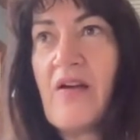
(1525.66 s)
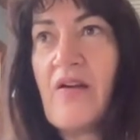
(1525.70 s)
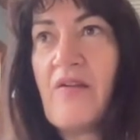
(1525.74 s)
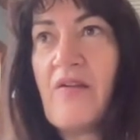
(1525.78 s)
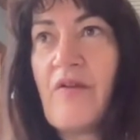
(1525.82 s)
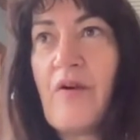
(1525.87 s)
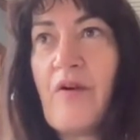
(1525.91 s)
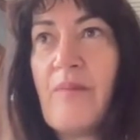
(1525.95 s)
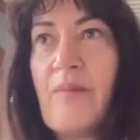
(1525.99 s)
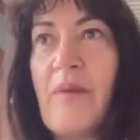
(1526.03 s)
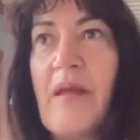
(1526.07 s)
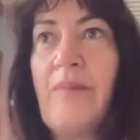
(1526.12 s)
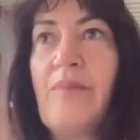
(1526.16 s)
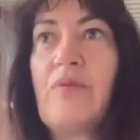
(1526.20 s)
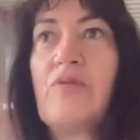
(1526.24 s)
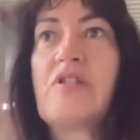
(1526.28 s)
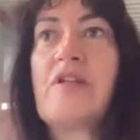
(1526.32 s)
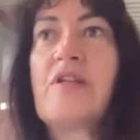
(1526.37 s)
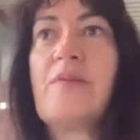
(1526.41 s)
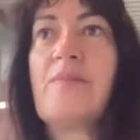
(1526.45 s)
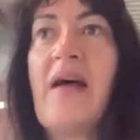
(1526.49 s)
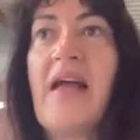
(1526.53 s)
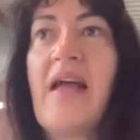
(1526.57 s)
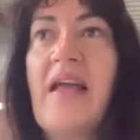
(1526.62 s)
from people
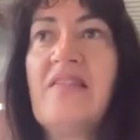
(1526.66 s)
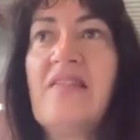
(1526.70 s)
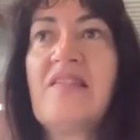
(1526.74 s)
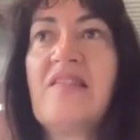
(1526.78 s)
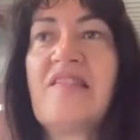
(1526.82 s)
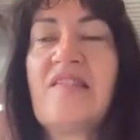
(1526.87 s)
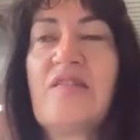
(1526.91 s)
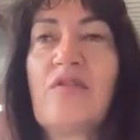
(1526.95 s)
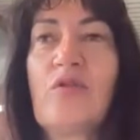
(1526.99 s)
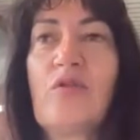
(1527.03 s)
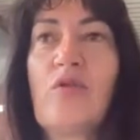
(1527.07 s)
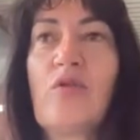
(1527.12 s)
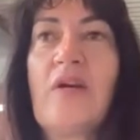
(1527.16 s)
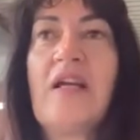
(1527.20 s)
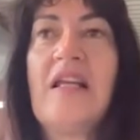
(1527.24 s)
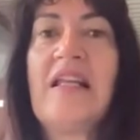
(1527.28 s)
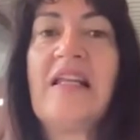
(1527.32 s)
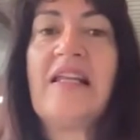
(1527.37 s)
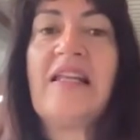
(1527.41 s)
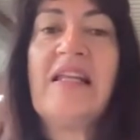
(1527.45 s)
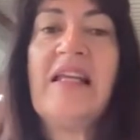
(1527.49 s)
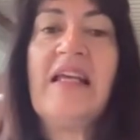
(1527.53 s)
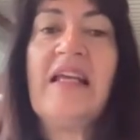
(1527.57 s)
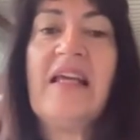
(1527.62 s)
to make the story
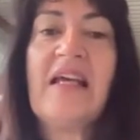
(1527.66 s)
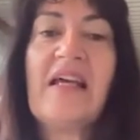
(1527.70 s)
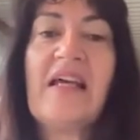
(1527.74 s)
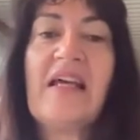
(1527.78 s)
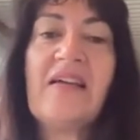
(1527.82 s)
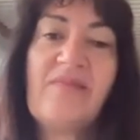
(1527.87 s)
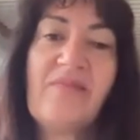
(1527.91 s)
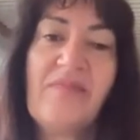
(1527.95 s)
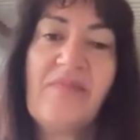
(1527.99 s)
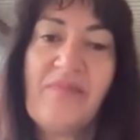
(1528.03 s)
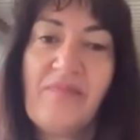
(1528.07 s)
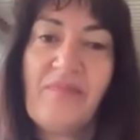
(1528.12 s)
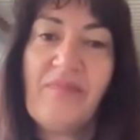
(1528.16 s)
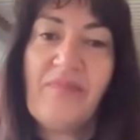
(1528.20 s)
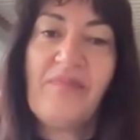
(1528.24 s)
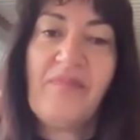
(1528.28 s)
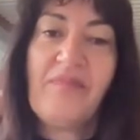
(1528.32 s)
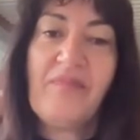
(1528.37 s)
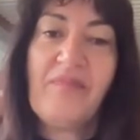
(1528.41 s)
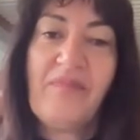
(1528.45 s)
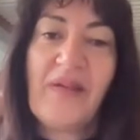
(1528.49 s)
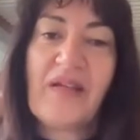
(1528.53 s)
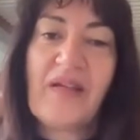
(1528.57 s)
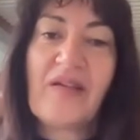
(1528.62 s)
linear
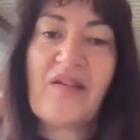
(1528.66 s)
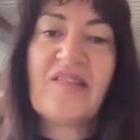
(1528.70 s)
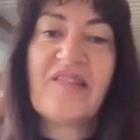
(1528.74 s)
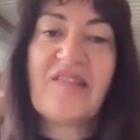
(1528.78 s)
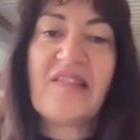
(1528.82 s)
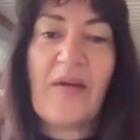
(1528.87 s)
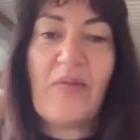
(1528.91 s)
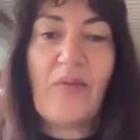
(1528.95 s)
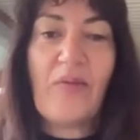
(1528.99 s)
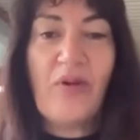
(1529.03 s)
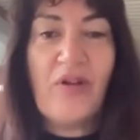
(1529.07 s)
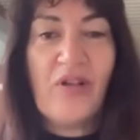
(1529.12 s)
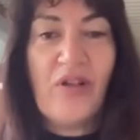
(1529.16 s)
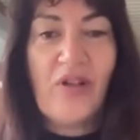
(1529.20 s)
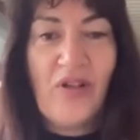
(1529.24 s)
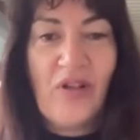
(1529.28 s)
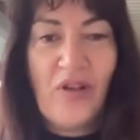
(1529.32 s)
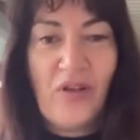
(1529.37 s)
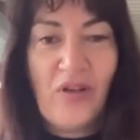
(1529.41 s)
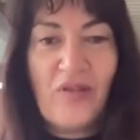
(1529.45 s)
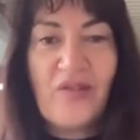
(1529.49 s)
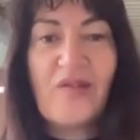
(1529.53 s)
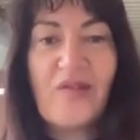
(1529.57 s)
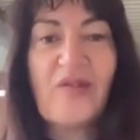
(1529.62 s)
because yeah. they weren't
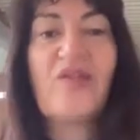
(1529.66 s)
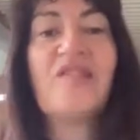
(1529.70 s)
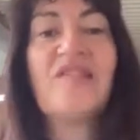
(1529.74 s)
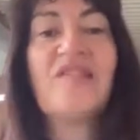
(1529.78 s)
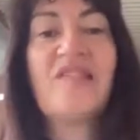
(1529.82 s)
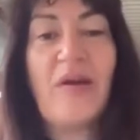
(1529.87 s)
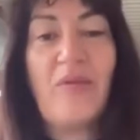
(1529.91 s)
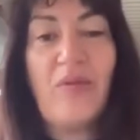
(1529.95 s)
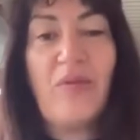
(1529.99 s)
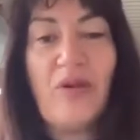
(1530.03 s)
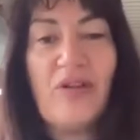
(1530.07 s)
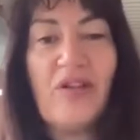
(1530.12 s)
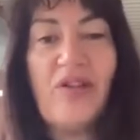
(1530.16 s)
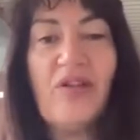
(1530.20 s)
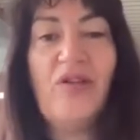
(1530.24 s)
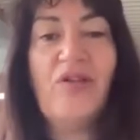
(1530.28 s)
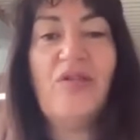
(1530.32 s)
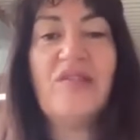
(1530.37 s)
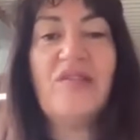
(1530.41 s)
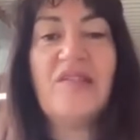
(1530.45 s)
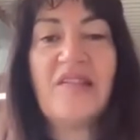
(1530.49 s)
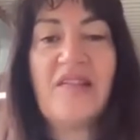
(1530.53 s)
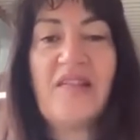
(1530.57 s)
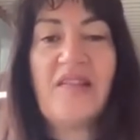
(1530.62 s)
because they weren't
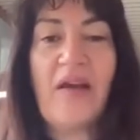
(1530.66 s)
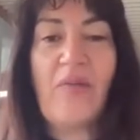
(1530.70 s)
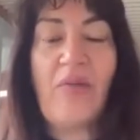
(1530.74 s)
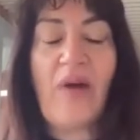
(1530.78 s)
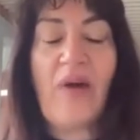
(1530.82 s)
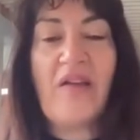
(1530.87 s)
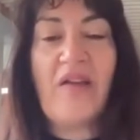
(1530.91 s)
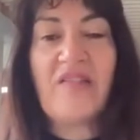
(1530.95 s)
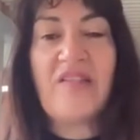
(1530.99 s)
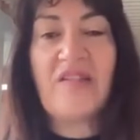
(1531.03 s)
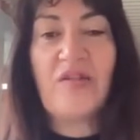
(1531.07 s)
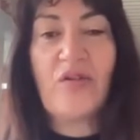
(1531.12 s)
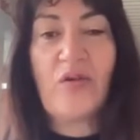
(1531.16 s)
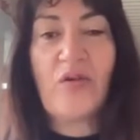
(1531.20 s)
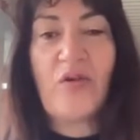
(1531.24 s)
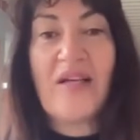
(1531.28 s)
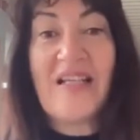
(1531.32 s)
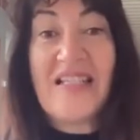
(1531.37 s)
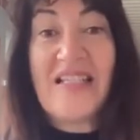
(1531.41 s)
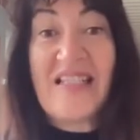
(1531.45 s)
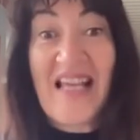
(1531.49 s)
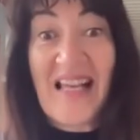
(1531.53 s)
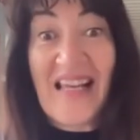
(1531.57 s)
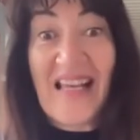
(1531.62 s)
used to that way of
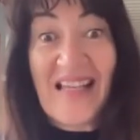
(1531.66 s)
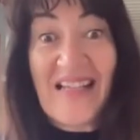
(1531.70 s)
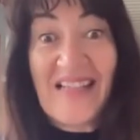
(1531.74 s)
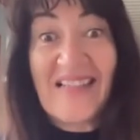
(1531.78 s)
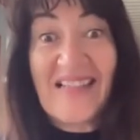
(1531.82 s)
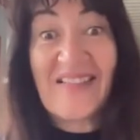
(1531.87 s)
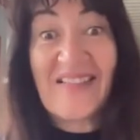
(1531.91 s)
storytelling.